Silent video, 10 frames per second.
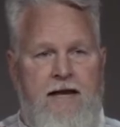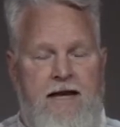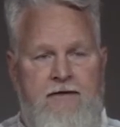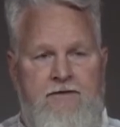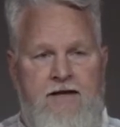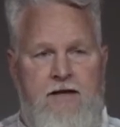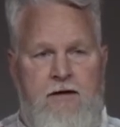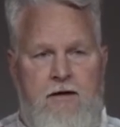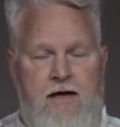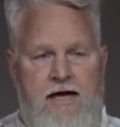And
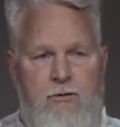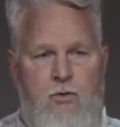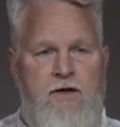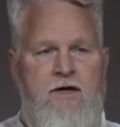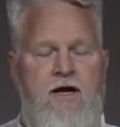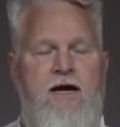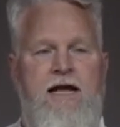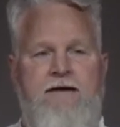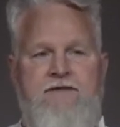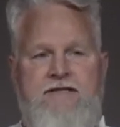then I would not
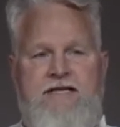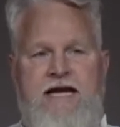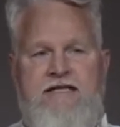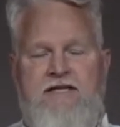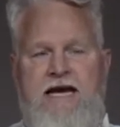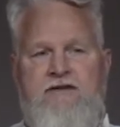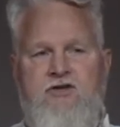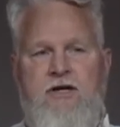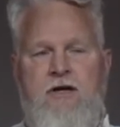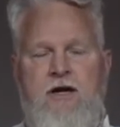have the
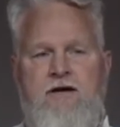satisfaction